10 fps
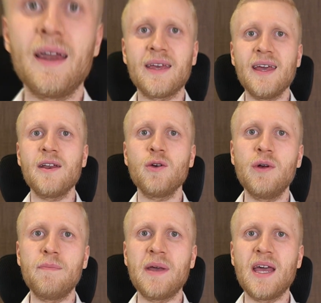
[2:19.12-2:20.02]
and here you
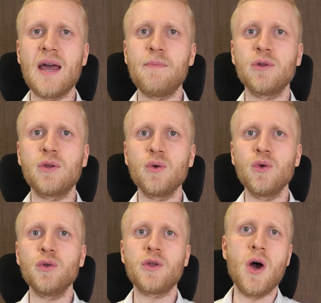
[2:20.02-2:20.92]
will be able to
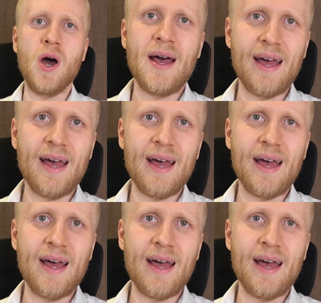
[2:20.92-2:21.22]
do the